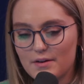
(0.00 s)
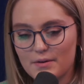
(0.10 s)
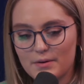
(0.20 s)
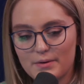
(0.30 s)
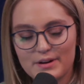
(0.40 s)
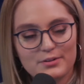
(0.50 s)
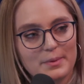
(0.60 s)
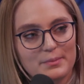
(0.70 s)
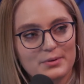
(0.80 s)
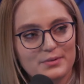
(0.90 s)
Oh, I don't
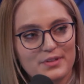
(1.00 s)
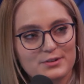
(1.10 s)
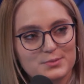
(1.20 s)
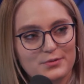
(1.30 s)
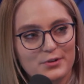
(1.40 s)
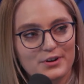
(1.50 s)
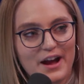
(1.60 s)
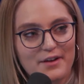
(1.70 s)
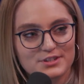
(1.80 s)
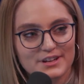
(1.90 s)
remember if that was before or
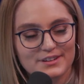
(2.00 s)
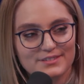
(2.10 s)
after.